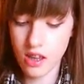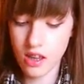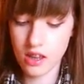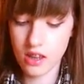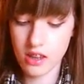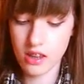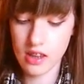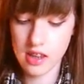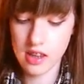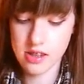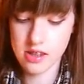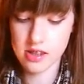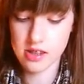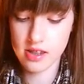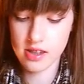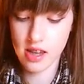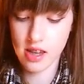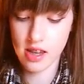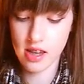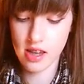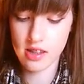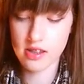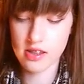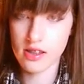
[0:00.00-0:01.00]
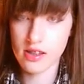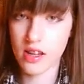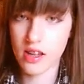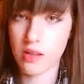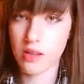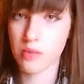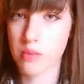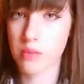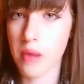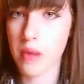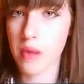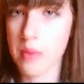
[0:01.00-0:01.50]
The inside's lined
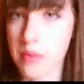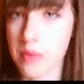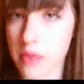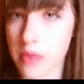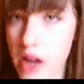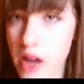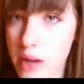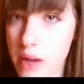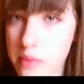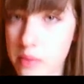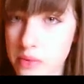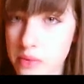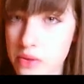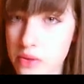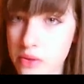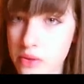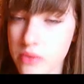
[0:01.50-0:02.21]
with bubble wrap, so I